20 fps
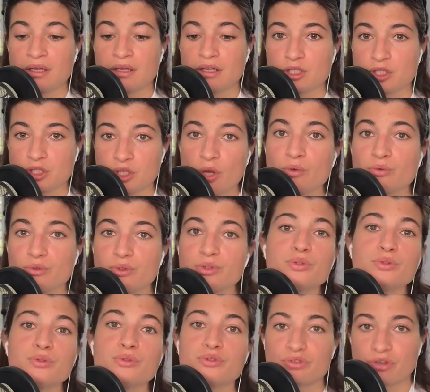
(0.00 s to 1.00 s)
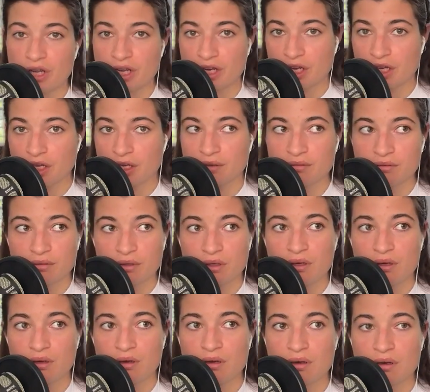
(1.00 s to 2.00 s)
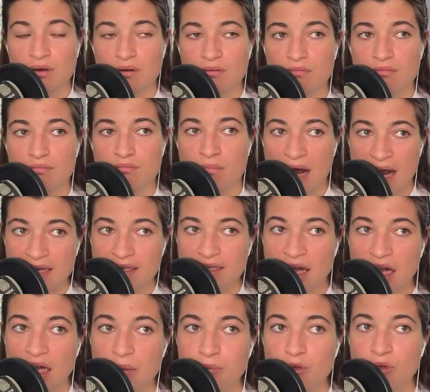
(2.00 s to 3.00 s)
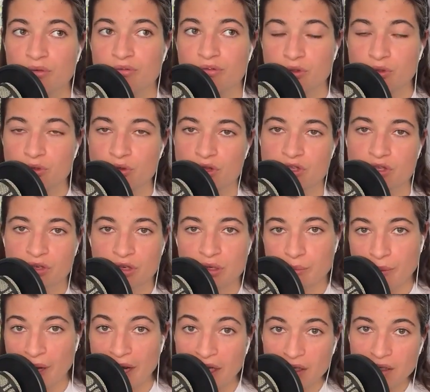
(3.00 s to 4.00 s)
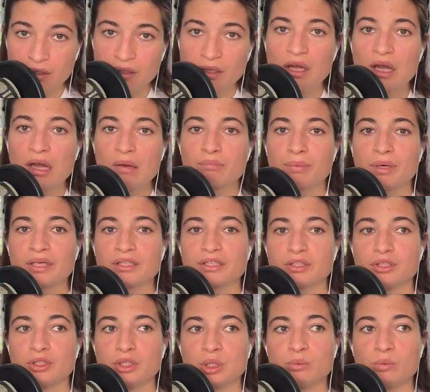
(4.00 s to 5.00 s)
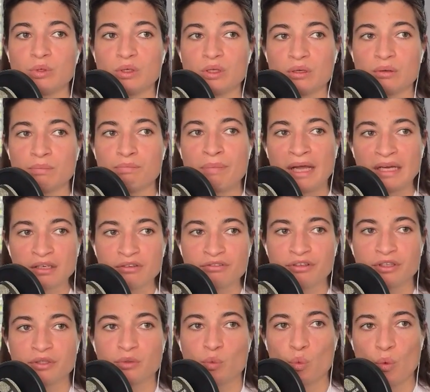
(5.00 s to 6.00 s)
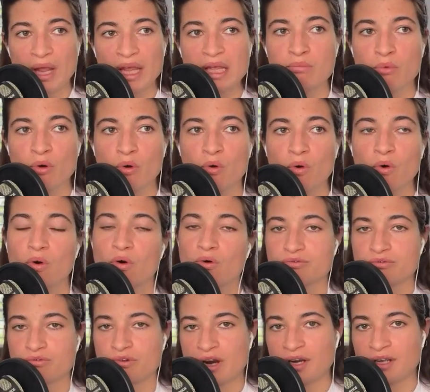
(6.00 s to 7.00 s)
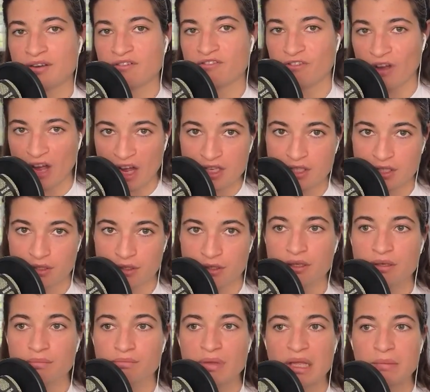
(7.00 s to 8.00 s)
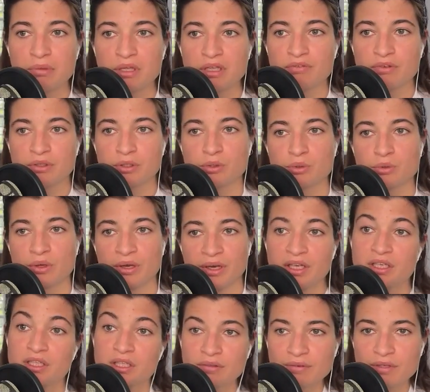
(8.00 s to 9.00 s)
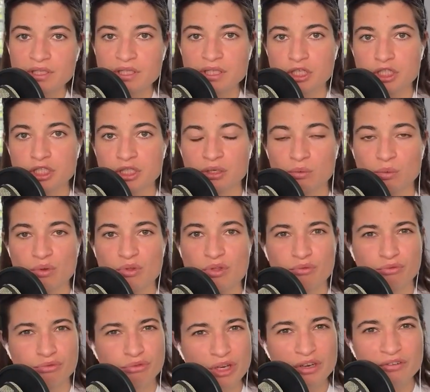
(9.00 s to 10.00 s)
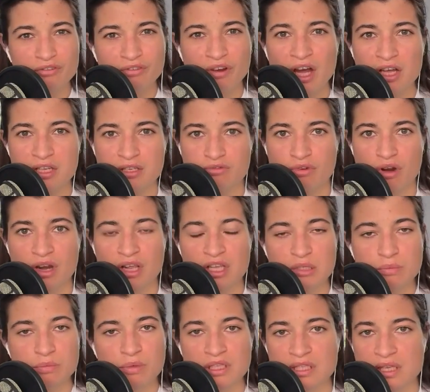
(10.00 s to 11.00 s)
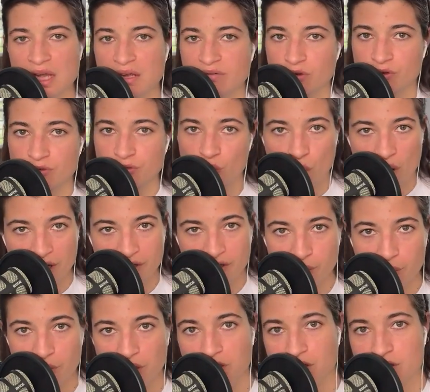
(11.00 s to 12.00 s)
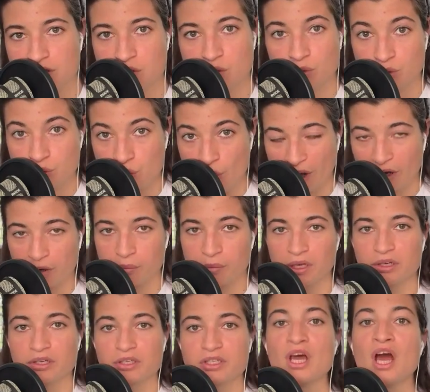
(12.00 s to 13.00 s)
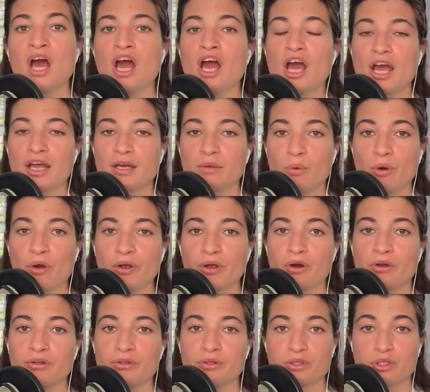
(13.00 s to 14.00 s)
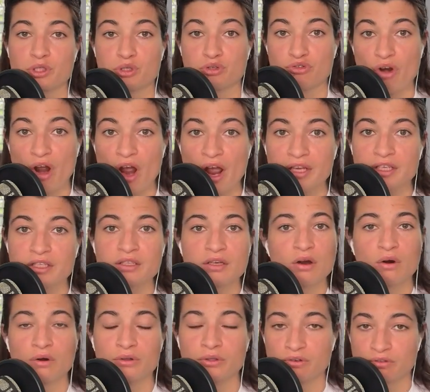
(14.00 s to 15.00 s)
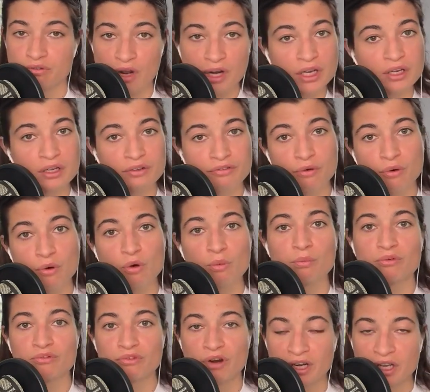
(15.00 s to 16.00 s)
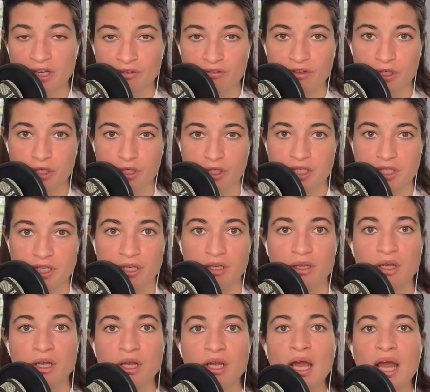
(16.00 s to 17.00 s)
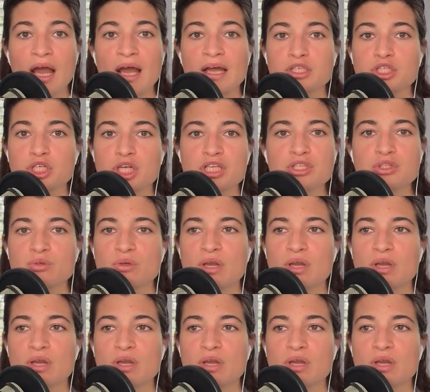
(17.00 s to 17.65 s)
zone 2 training might help you if you do this on a bike, but you will benefit way more of running faster, maybe even do an interval session with really fast running speeds, like for 400 meters or 200 meters, and work on your stride, on your running form, running efficiency, and just do